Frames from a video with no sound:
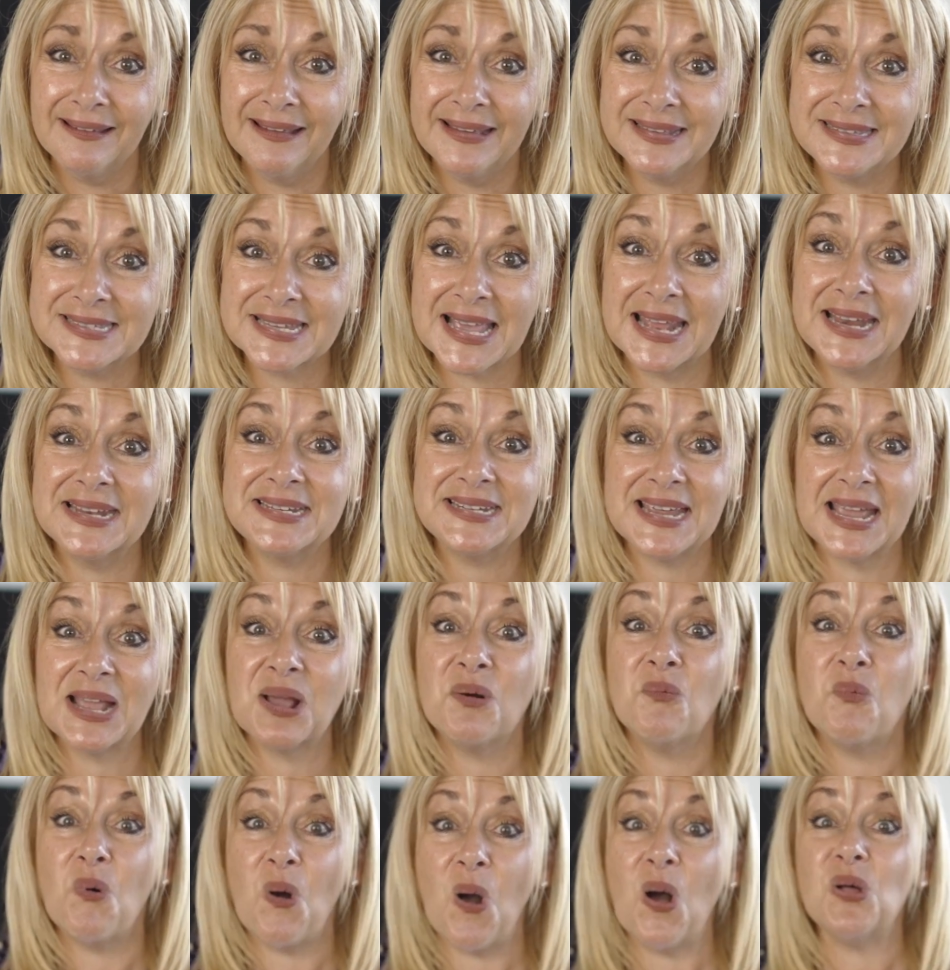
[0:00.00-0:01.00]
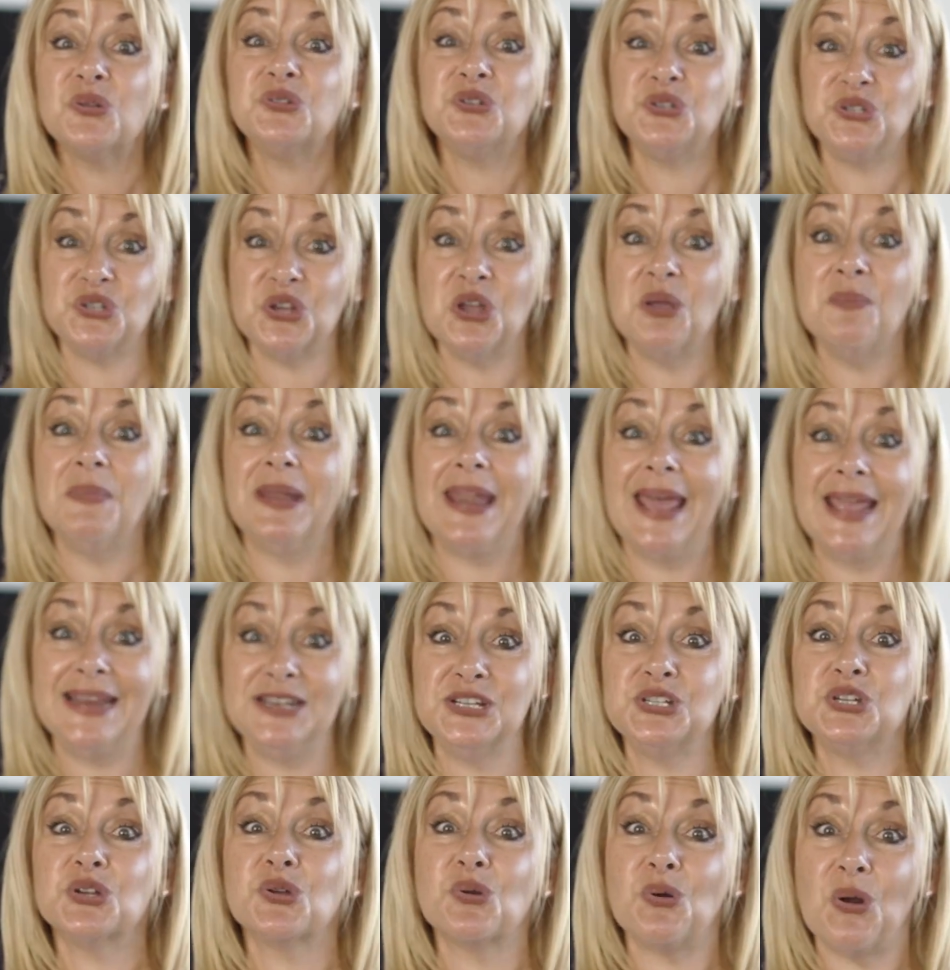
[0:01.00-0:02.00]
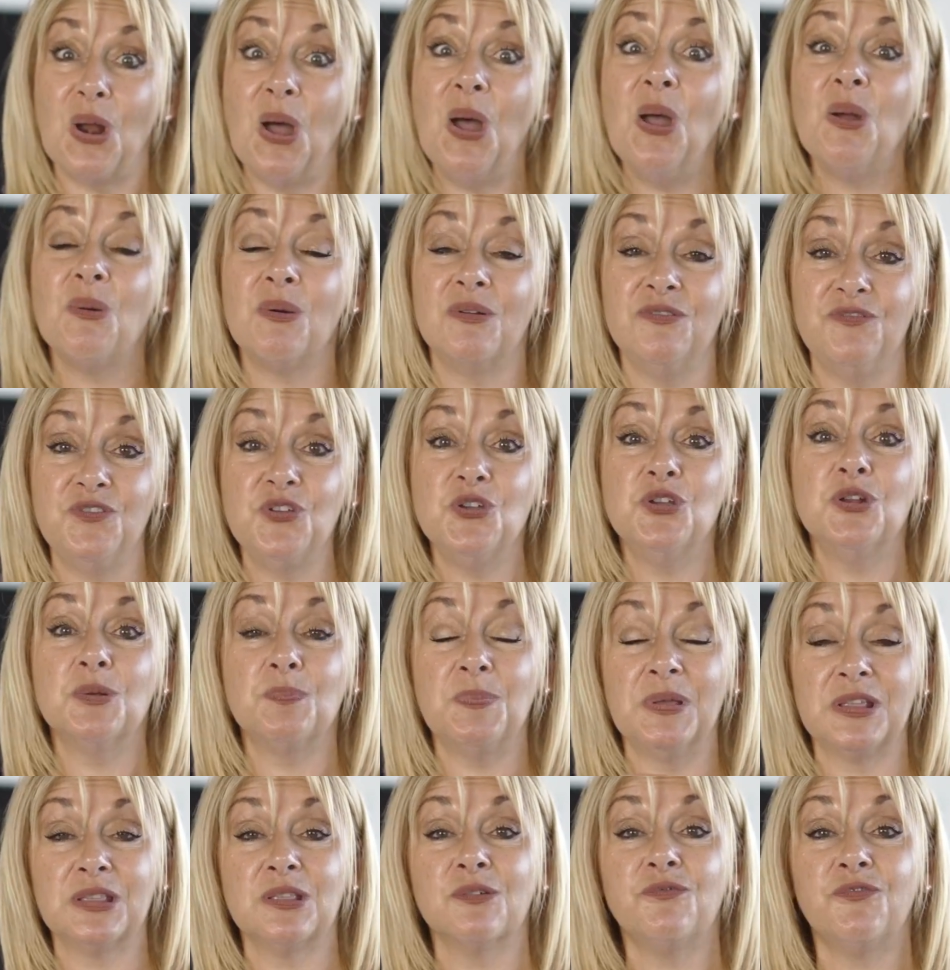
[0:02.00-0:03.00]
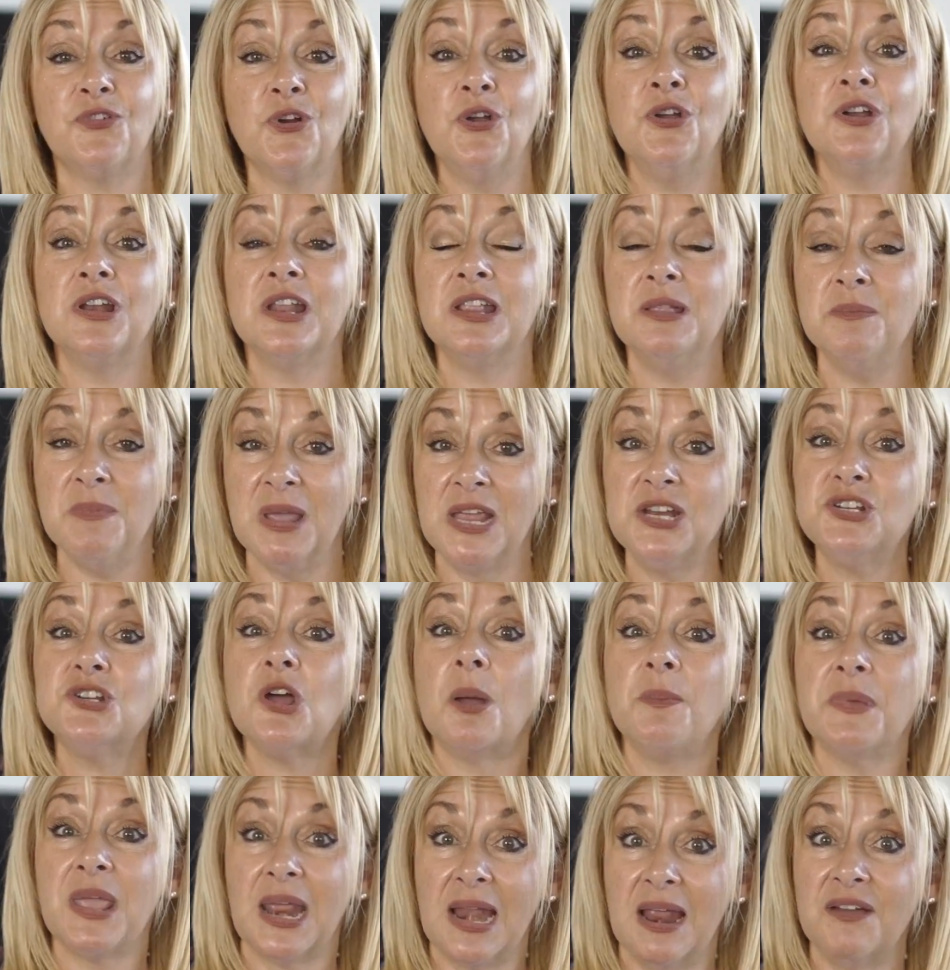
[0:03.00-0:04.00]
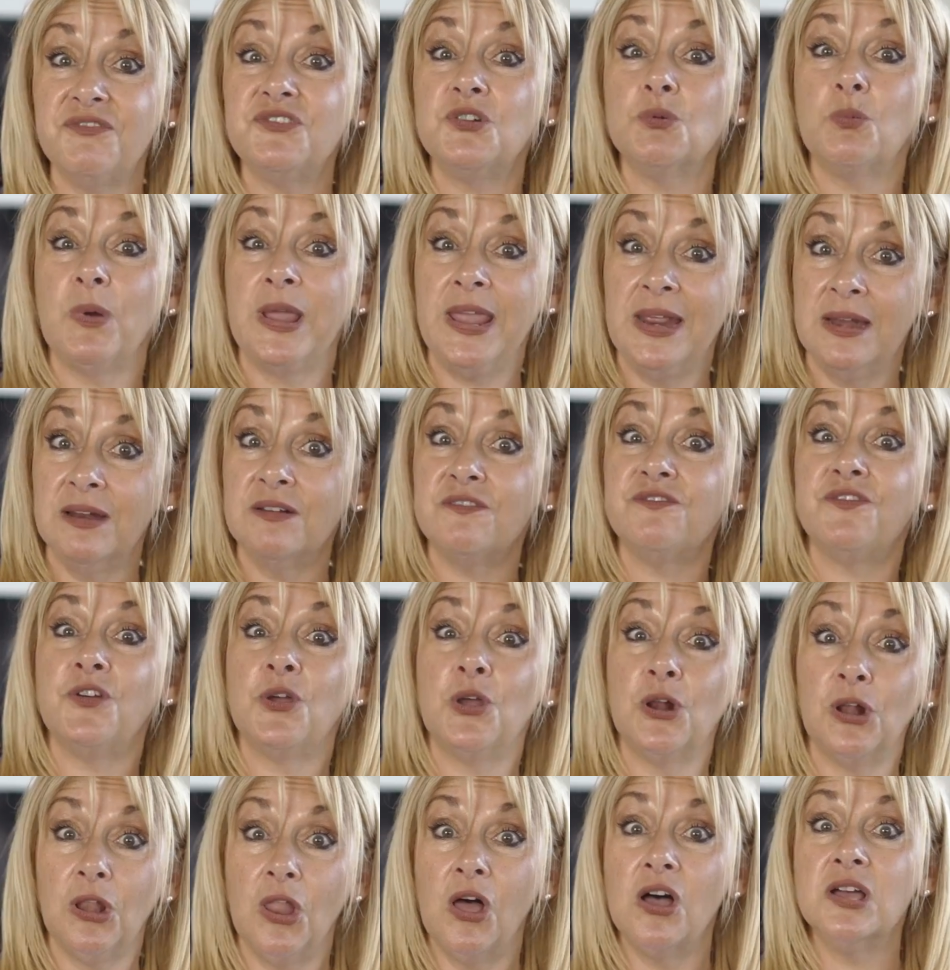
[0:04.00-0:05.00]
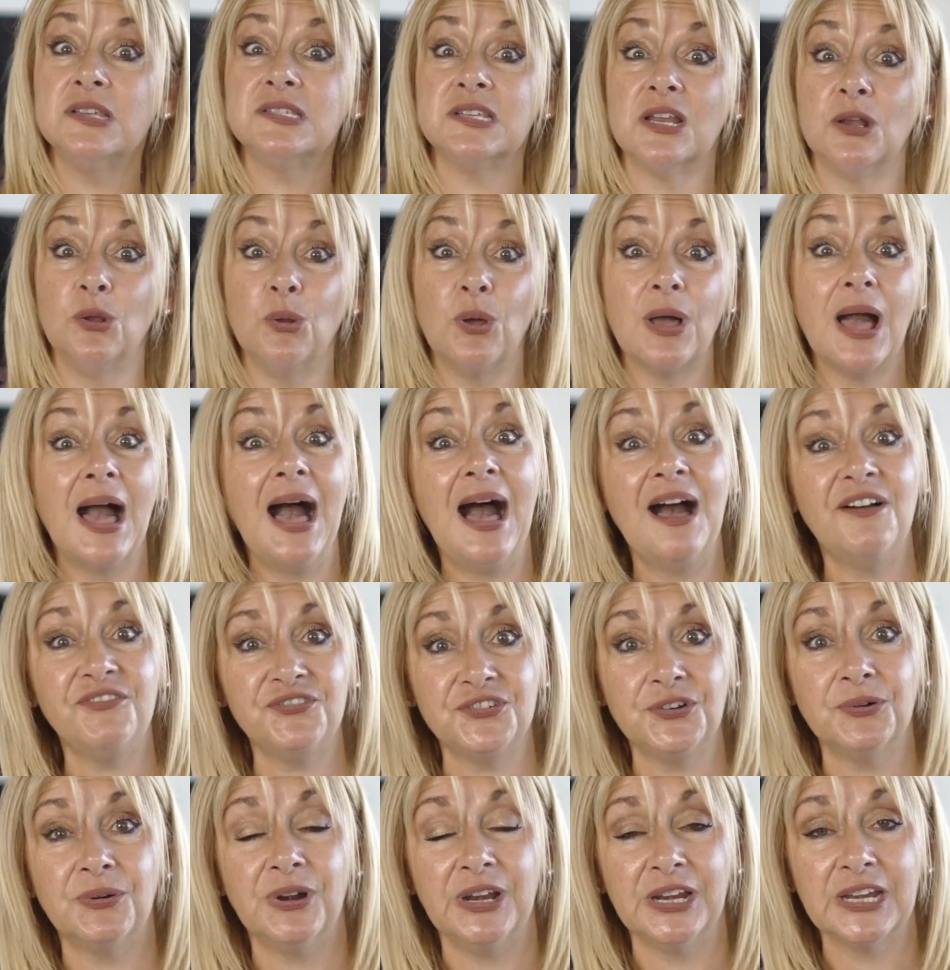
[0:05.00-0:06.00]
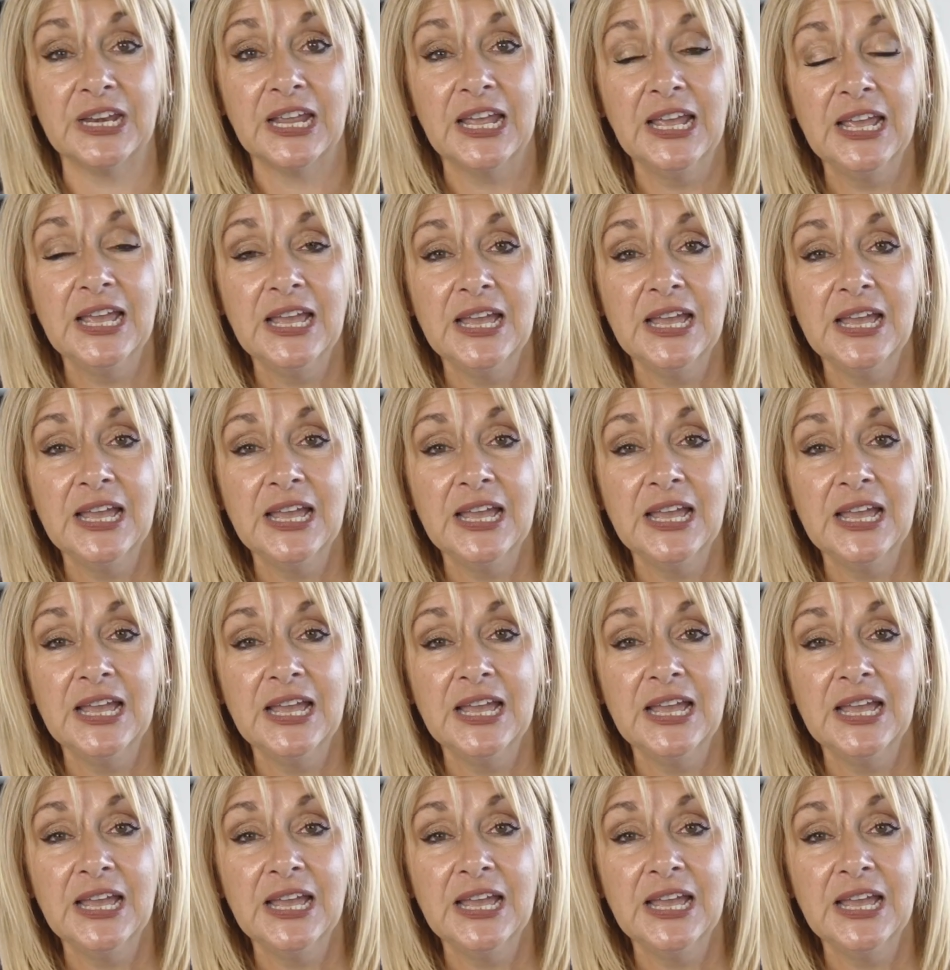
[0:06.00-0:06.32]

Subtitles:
It's going to take a while to germinate and to grow and for you to pick the fruit. And in the meantime, you're going to have to weed it, fertilise it and look after it.